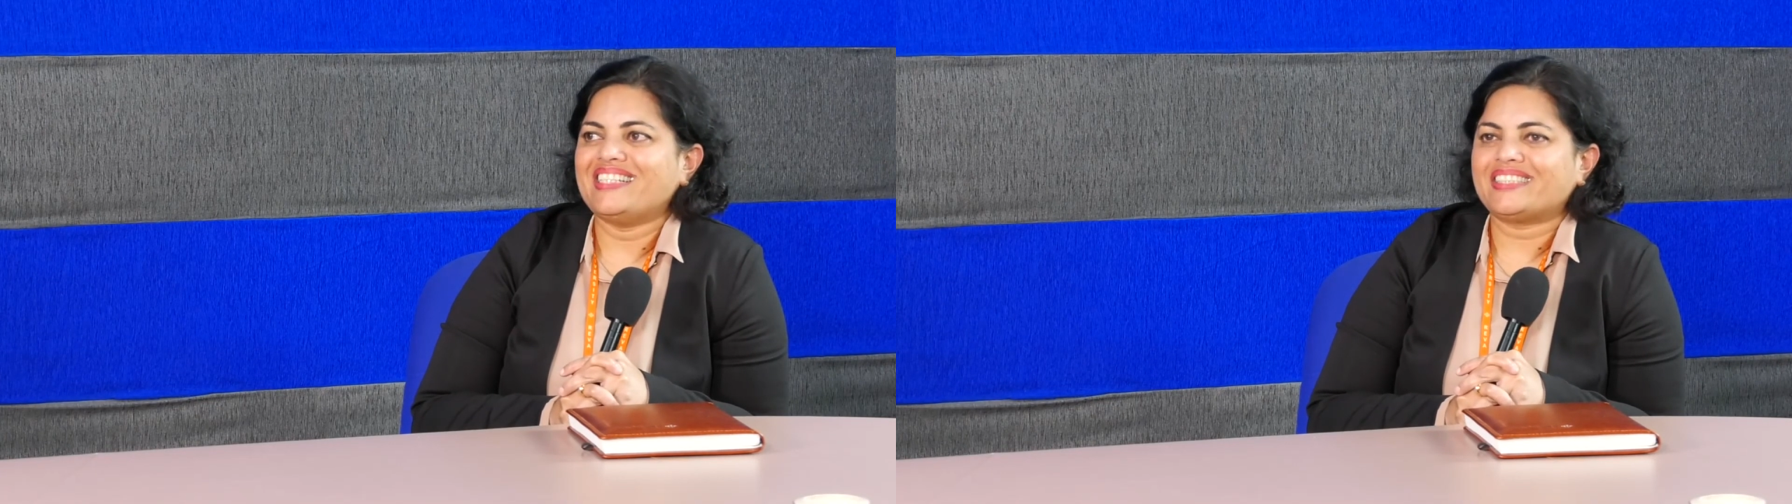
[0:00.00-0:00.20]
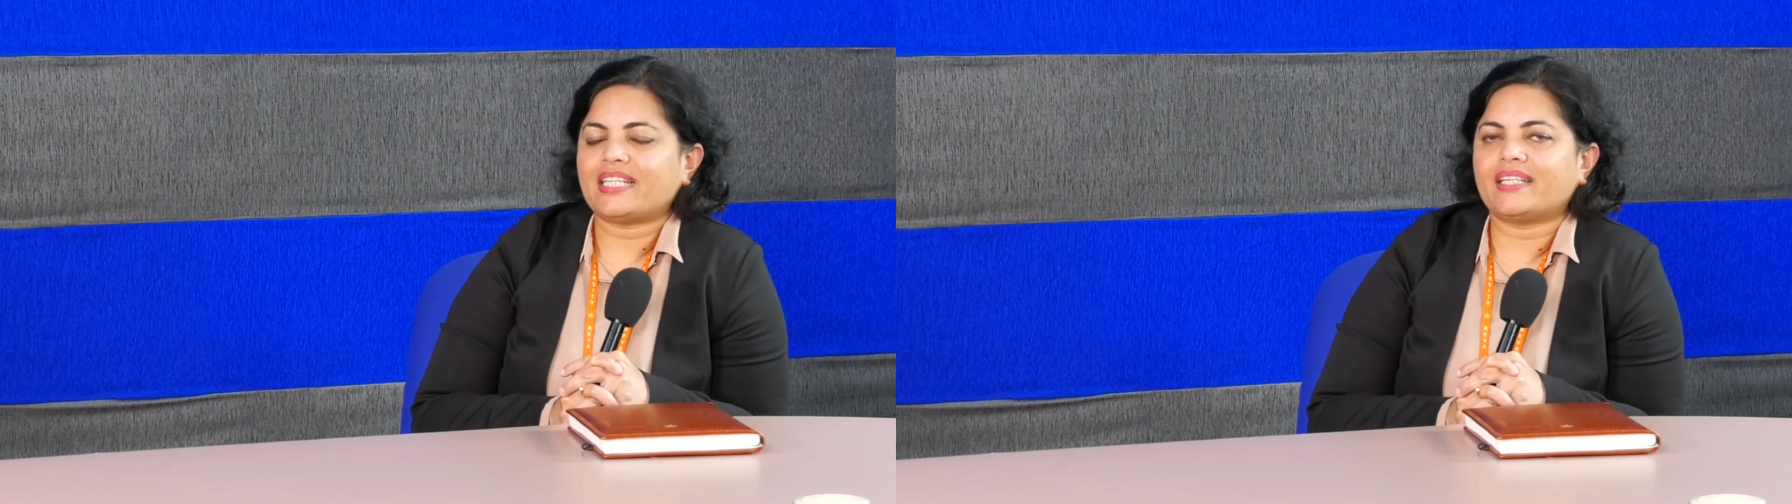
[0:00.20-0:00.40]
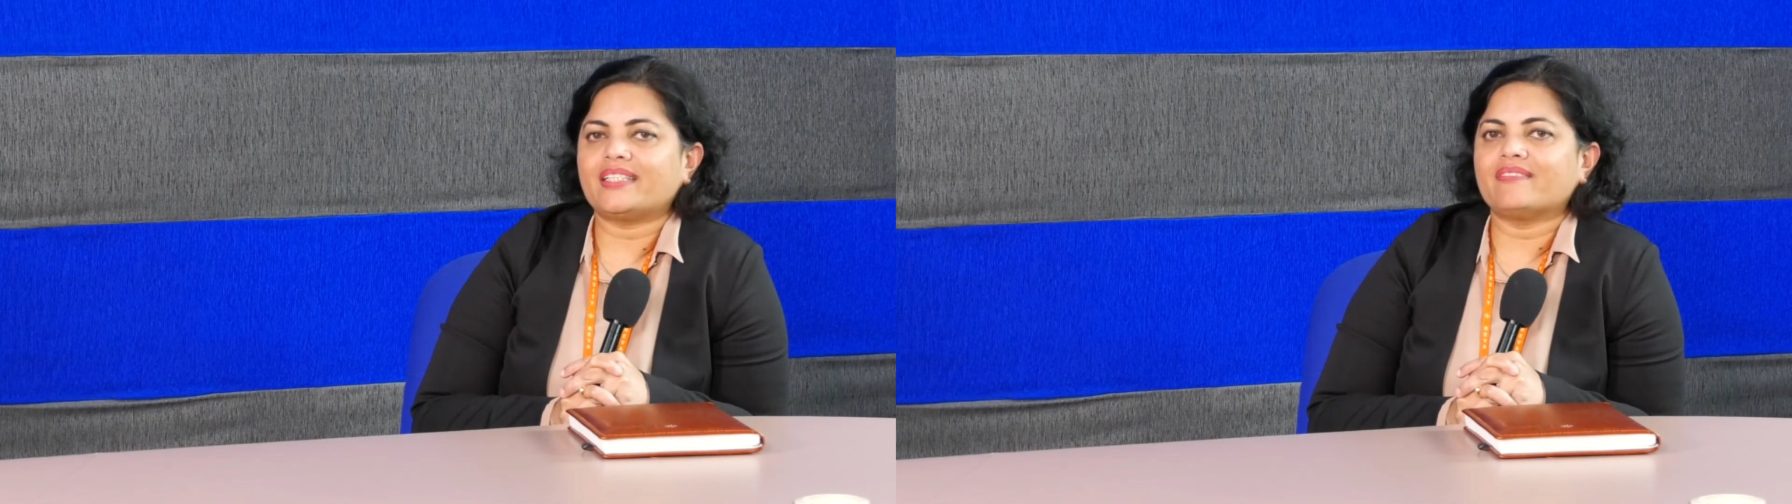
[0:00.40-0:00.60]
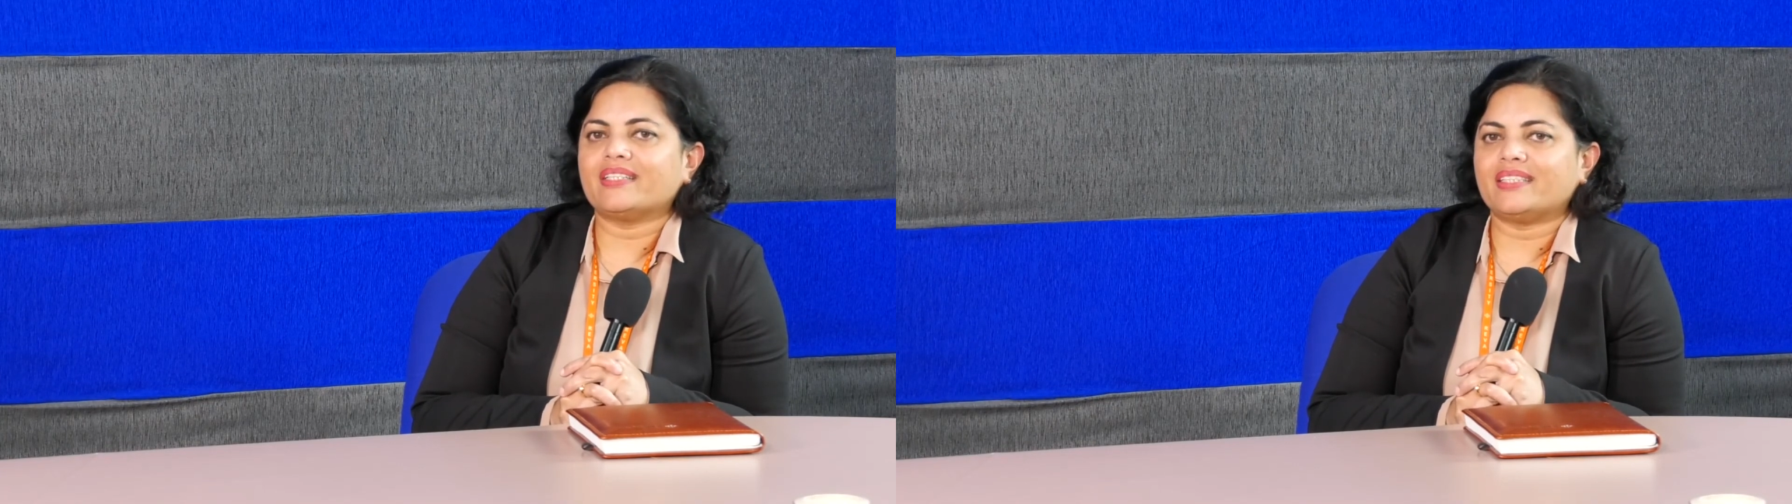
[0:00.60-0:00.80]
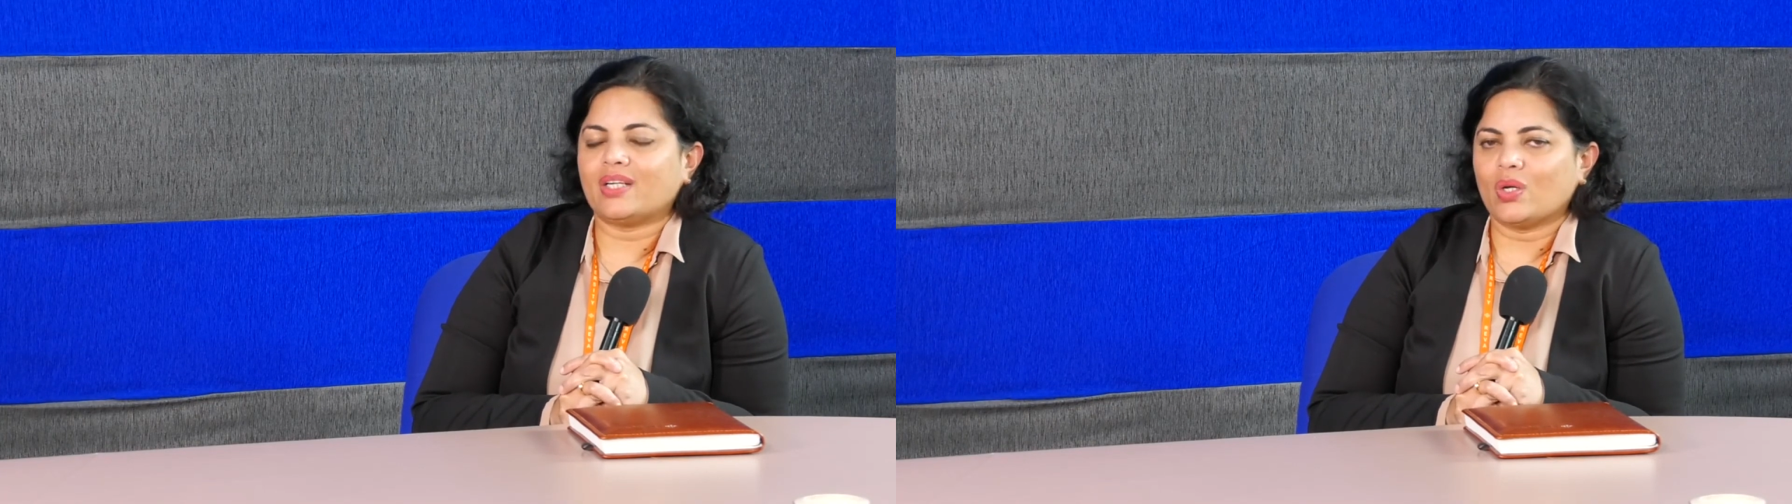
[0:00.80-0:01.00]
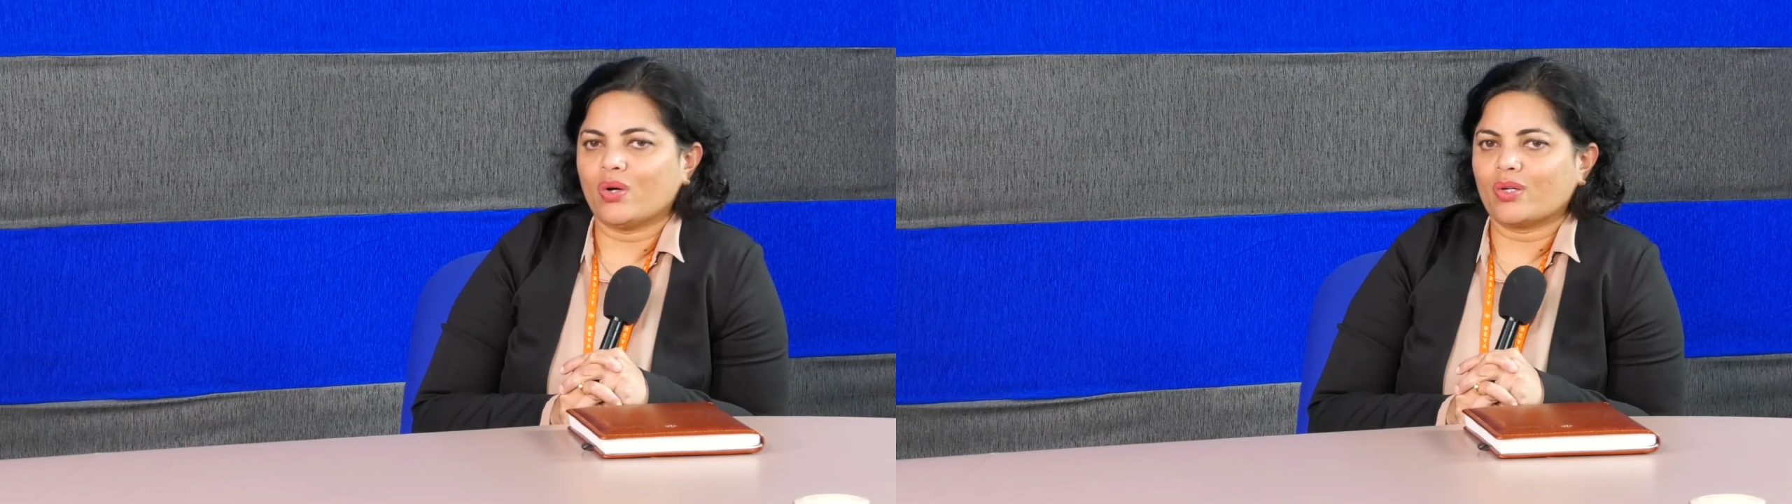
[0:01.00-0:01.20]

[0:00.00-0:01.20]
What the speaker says: starting with the low